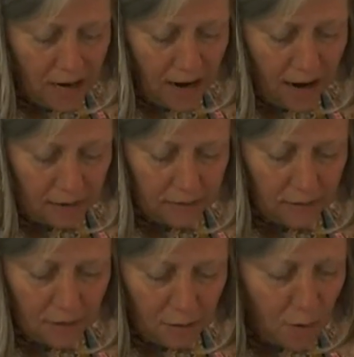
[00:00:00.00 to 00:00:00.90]
Yeah,
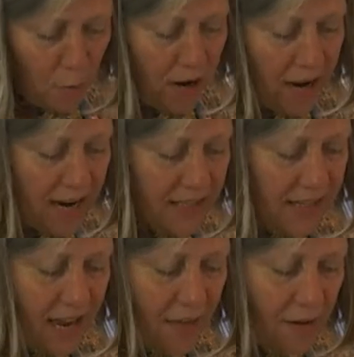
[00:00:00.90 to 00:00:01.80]
that, that we're here
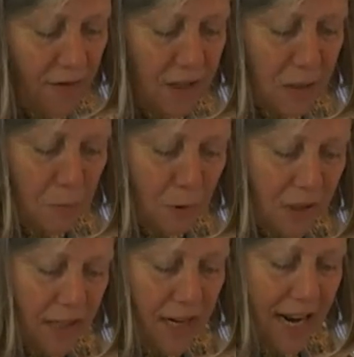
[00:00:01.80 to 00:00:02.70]
together, and the
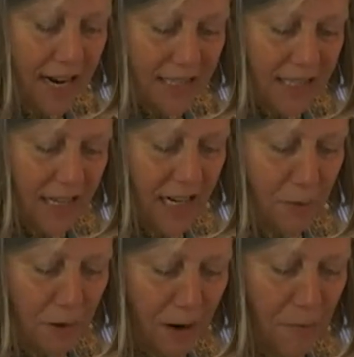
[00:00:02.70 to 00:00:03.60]

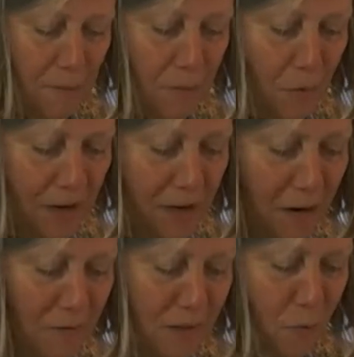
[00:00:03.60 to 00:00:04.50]
spontaneity. When I remember when
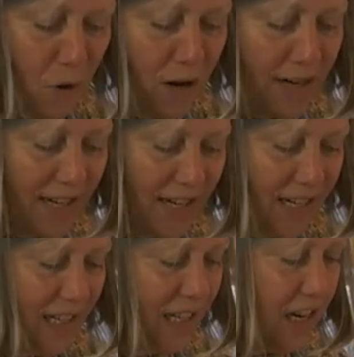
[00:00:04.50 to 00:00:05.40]
I was working,
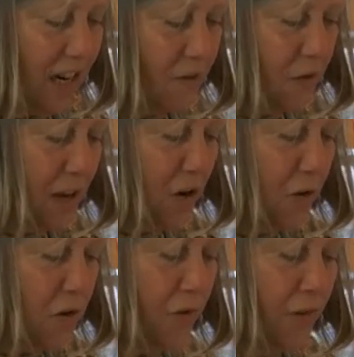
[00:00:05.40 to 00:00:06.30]
you have to think
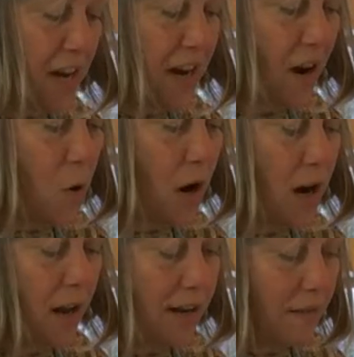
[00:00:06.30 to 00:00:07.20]
on your feet. I
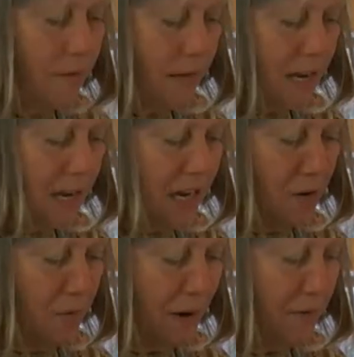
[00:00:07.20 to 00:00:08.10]
quite like the
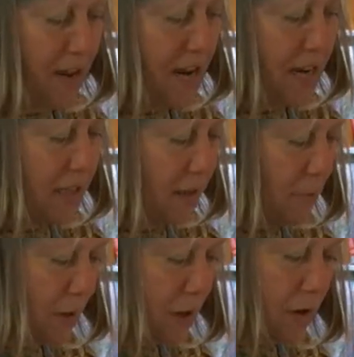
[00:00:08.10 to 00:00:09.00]
thinking on my feet,
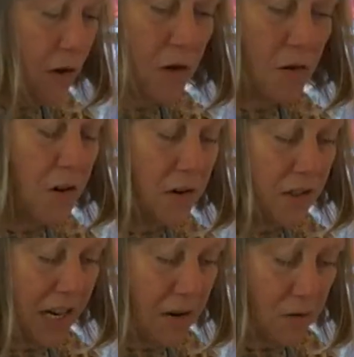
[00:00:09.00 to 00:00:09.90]
but you
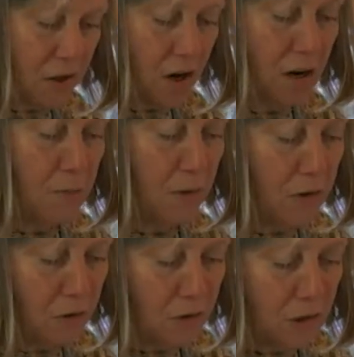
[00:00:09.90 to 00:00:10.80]
can take your time on
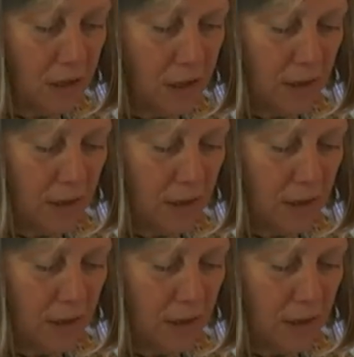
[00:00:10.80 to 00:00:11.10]
yours.